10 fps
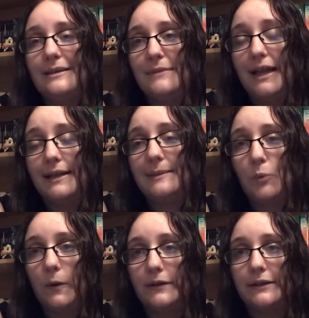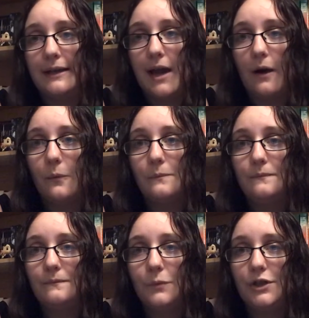I just seem to get spoiled
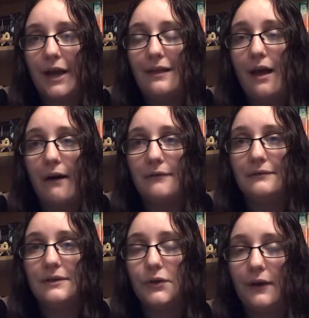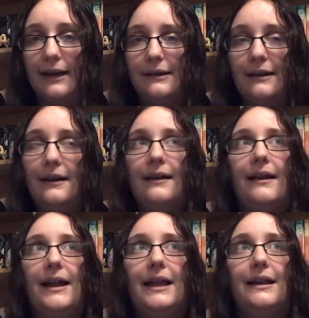now, which I love. It's great.
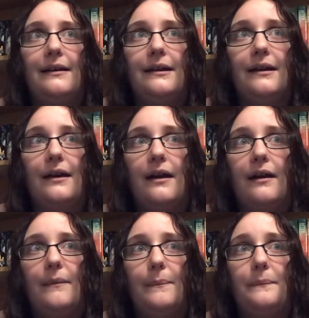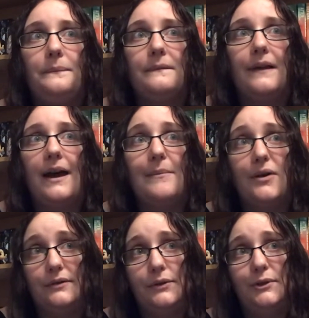And
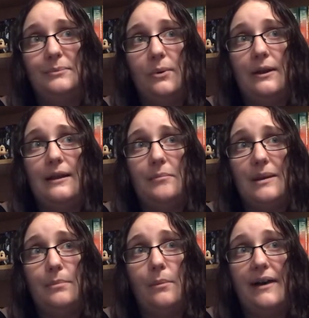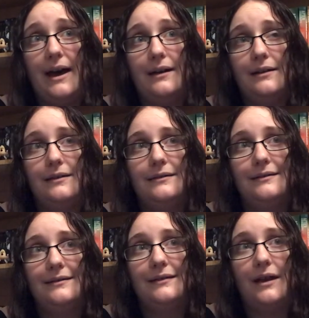I'm also spoiling people back,
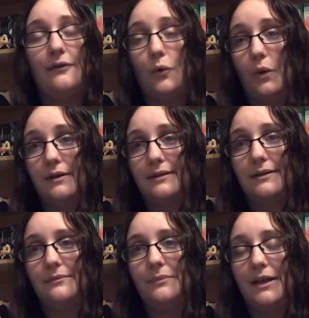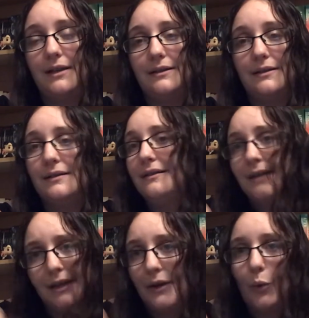of course,
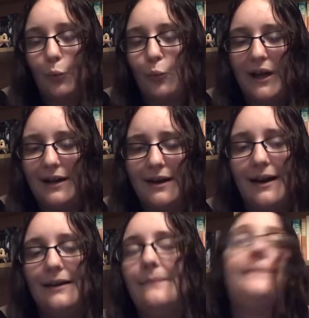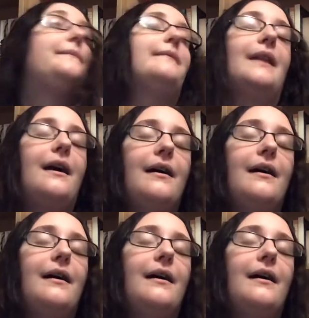because why not?